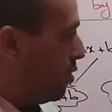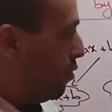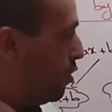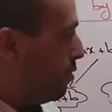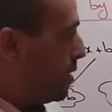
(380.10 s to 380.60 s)

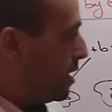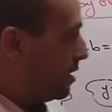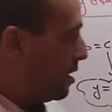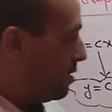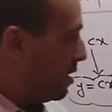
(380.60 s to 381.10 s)
we remark
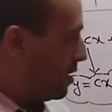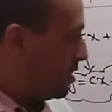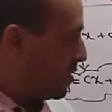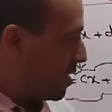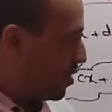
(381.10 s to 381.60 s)
that the
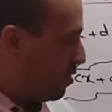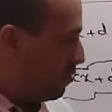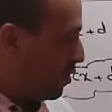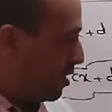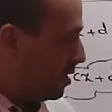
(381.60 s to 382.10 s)
intersection
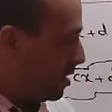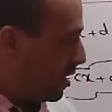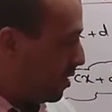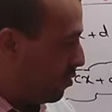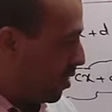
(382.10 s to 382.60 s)
point
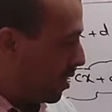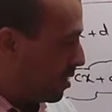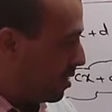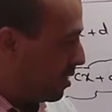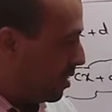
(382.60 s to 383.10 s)
is what?
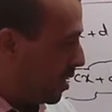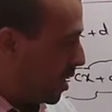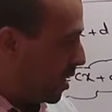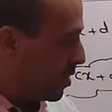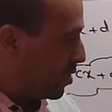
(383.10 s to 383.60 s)

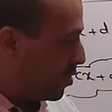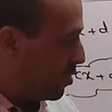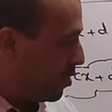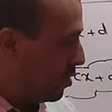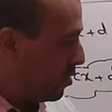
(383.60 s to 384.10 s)
Is
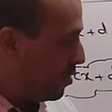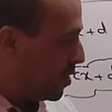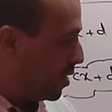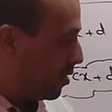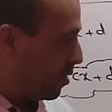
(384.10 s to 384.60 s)
2,
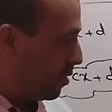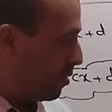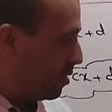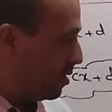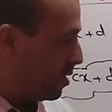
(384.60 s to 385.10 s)

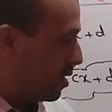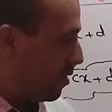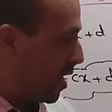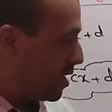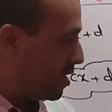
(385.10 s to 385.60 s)
0. So
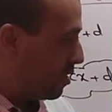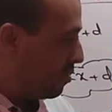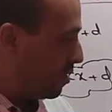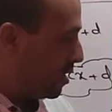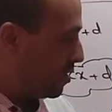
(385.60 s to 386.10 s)
x
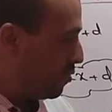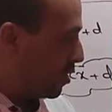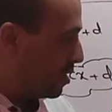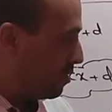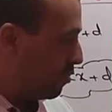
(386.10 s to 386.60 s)
equals this
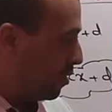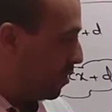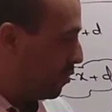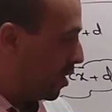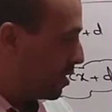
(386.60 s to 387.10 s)
point will
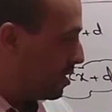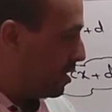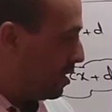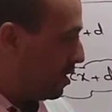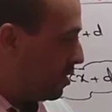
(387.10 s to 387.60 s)
be what?
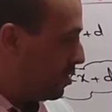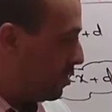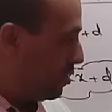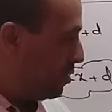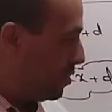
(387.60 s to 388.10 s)

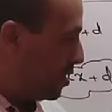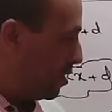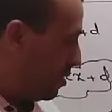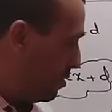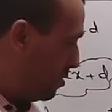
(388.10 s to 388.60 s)
2,
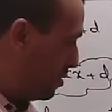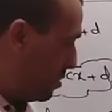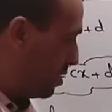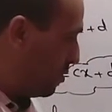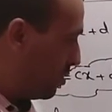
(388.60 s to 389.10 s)
0.
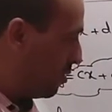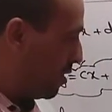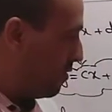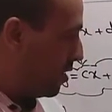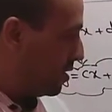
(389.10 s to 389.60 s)
So the
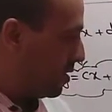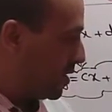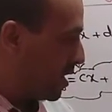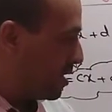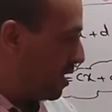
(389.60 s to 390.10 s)
graph
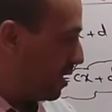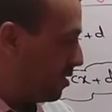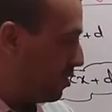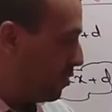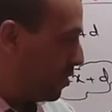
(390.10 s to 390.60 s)
intersects
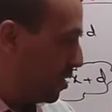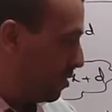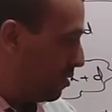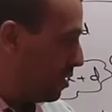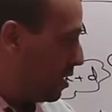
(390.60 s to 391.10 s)
at 2,
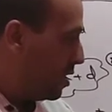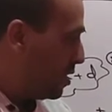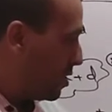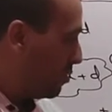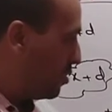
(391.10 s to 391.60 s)
0.
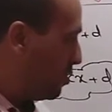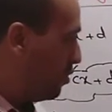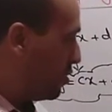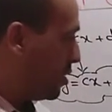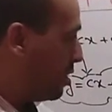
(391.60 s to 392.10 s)
So the
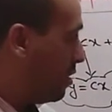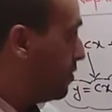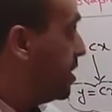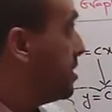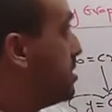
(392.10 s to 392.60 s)
solution of
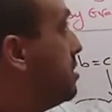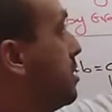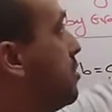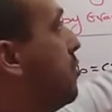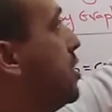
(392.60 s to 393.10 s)
this
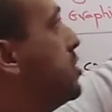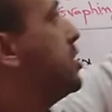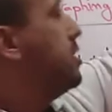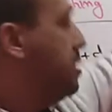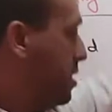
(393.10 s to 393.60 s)

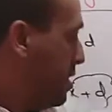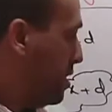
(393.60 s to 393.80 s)
equation